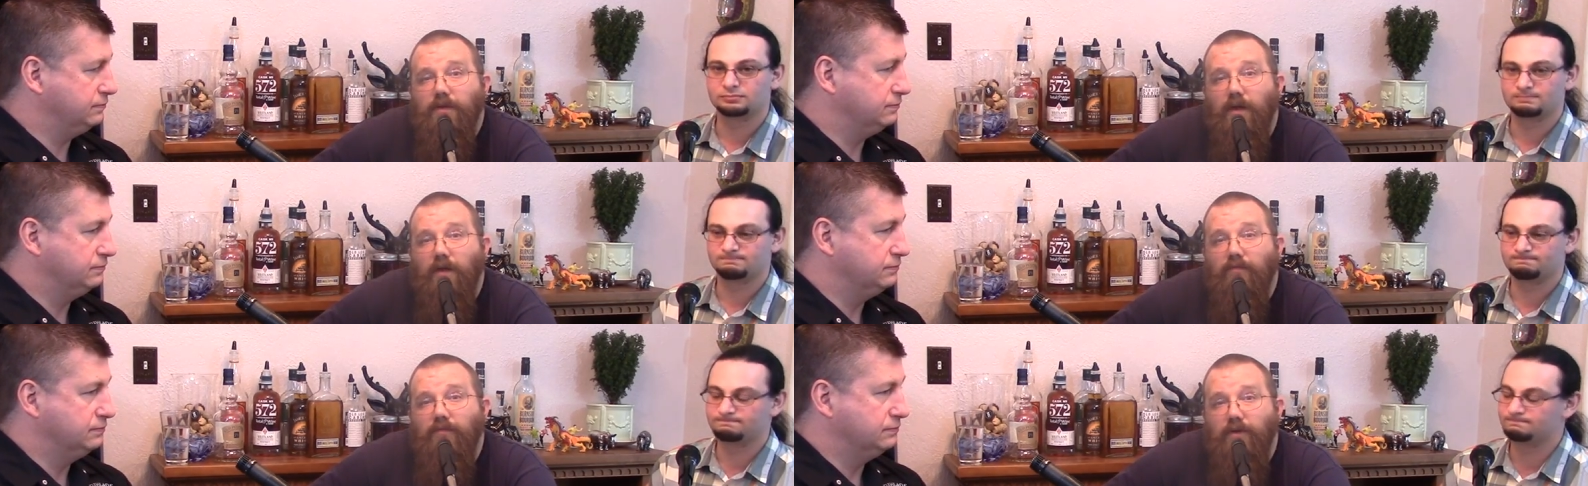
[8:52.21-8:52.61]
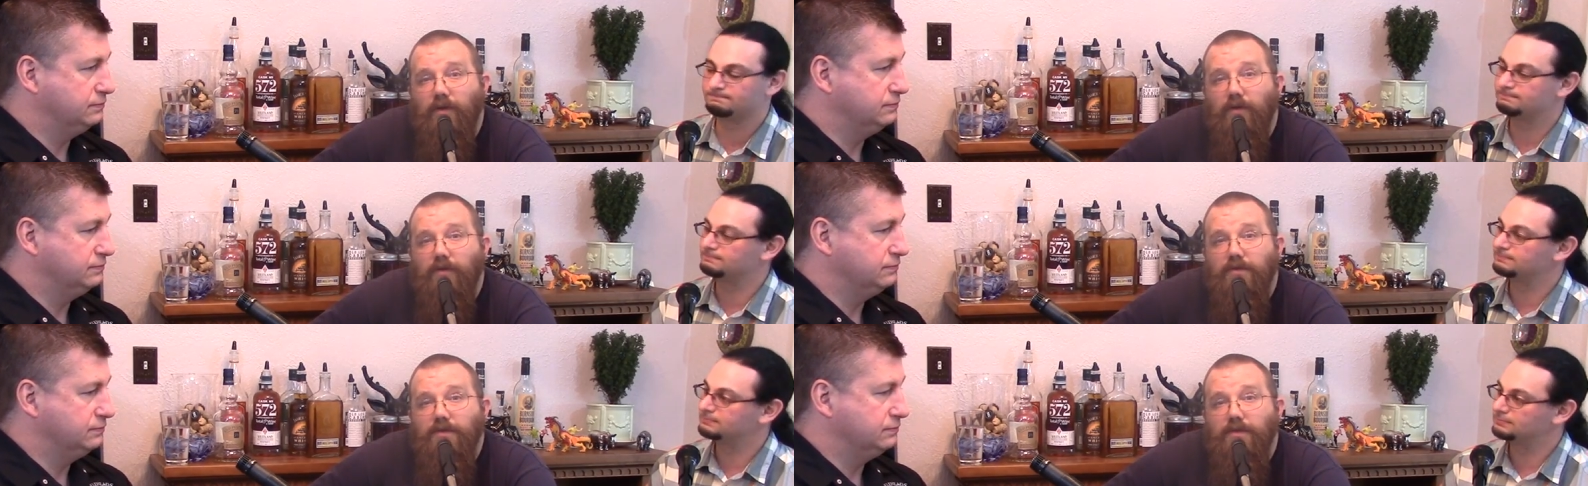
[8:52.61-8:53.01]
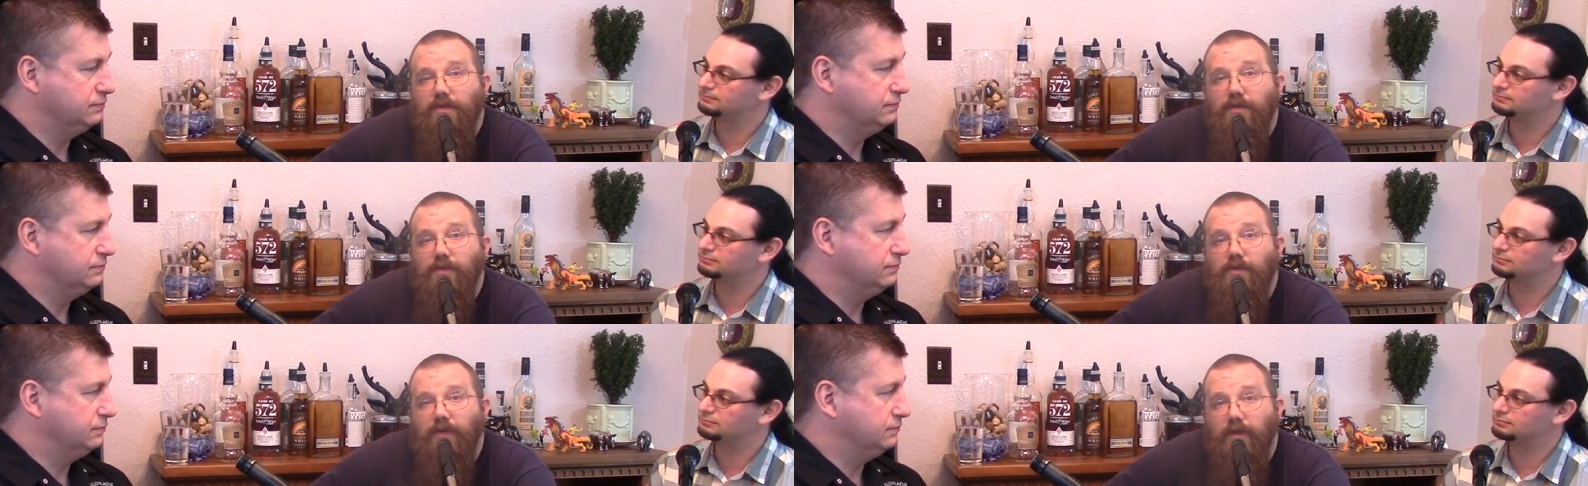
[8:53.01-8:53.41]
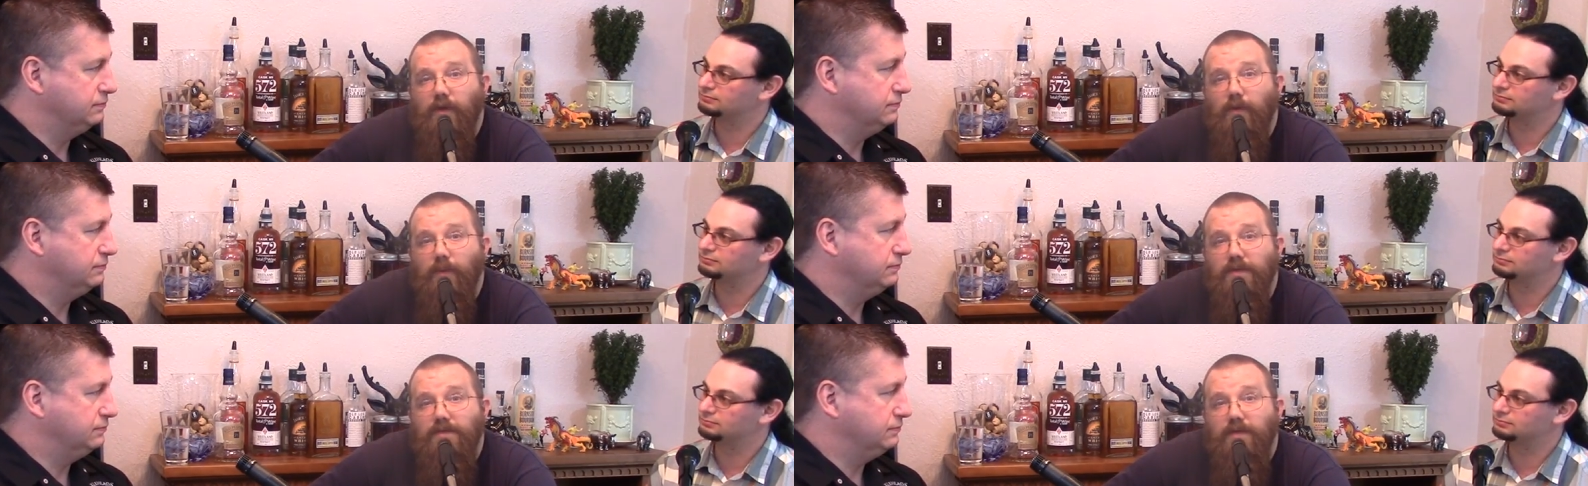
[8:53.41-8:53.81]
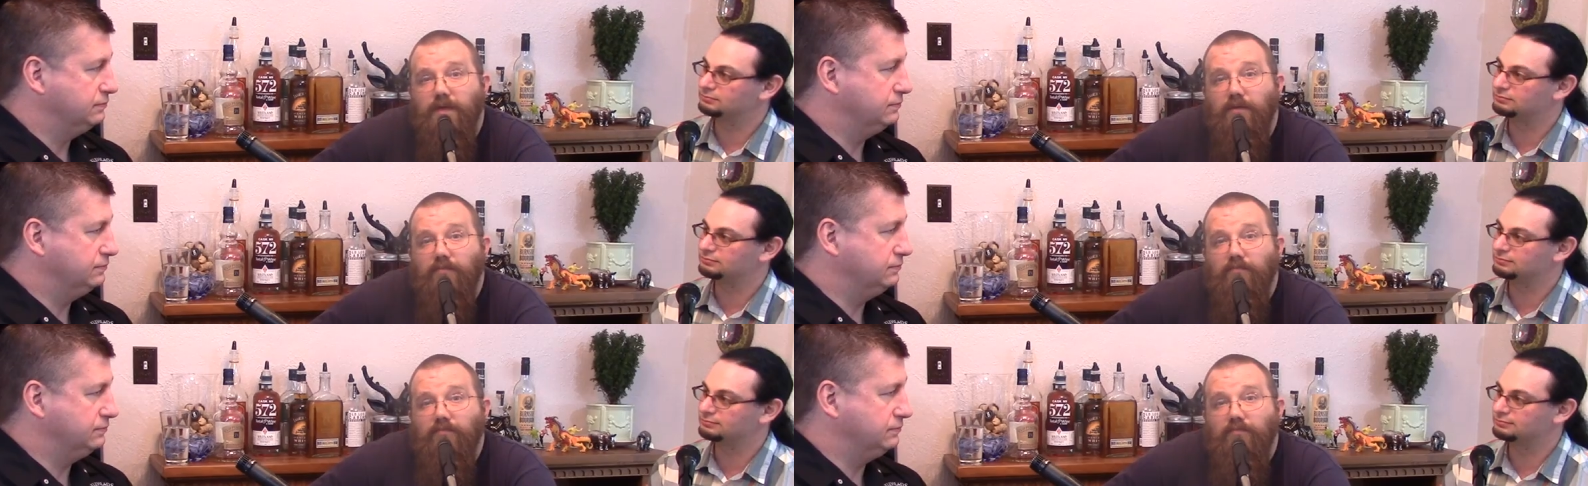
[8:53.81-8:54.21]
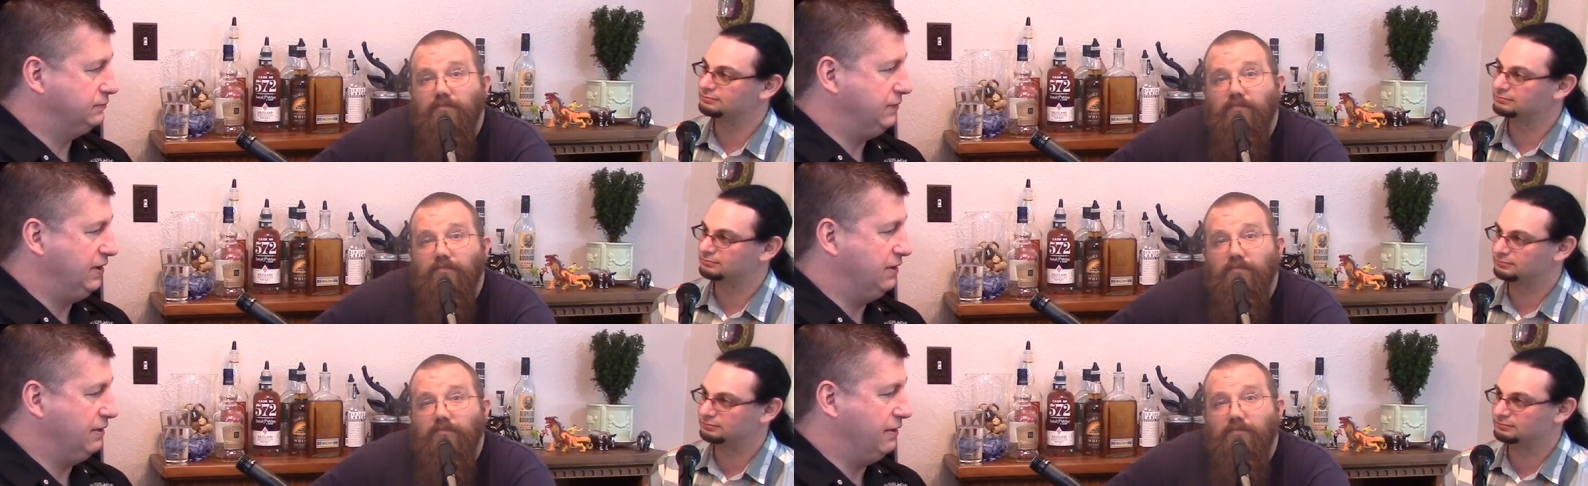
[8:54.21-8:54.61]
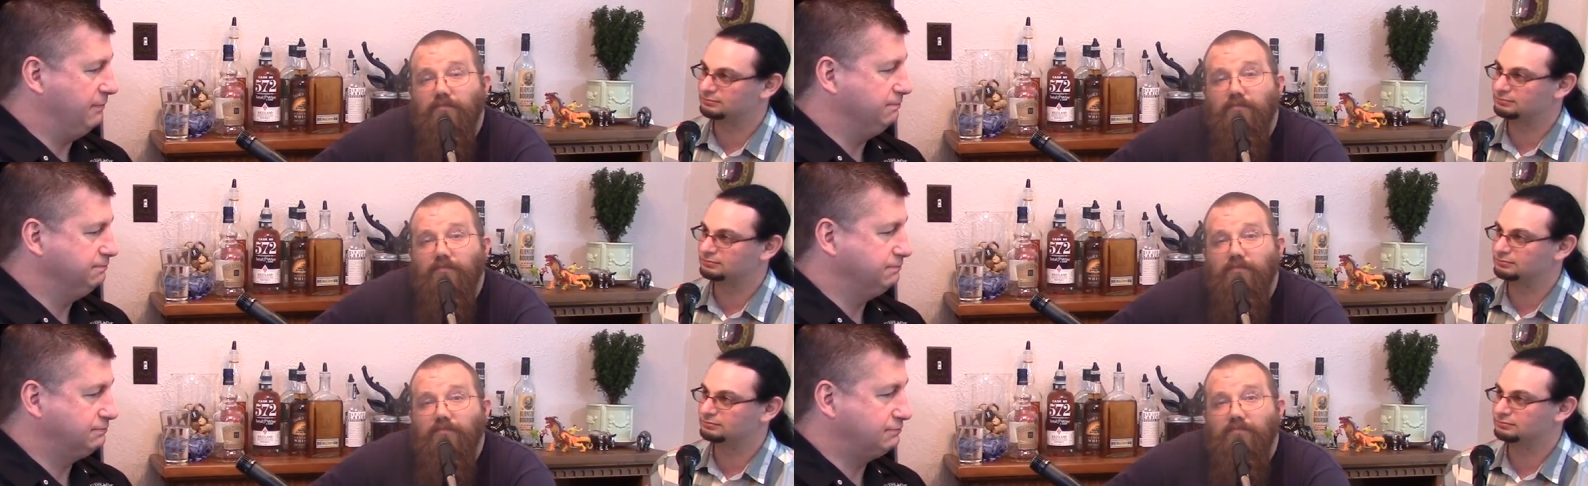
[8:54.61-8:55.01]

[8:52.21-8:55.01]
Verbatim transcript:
Speaker 1: of Nerds Drink Whiskey. Yeah.